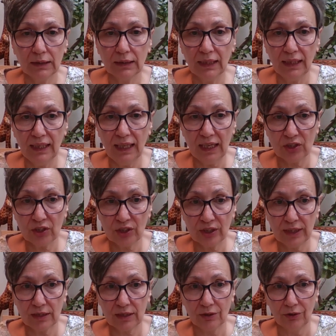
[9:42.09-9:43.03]
lash
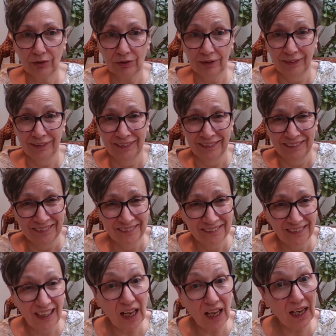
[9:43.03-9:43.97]
this on,
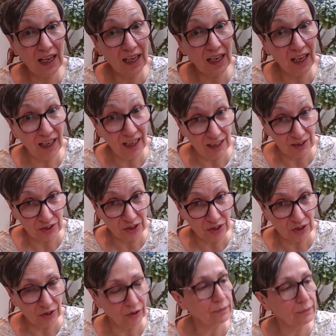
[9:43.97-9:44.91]
lash it
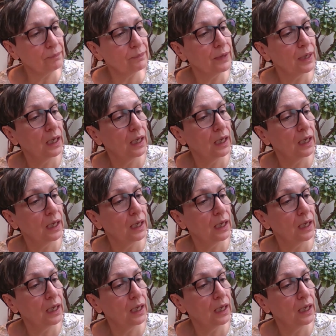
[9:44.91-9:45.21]
on.